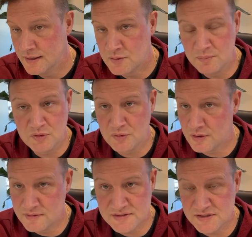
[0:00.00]

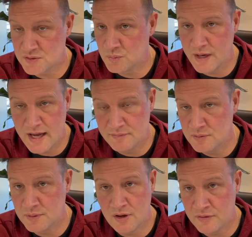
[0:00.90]
cryptocurrencies or what have you,
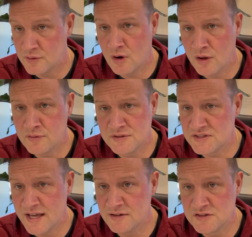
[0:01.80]
but other
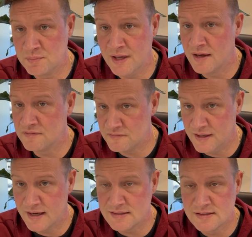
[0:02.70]
standards beyond
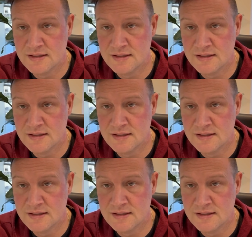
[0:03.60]
fiat.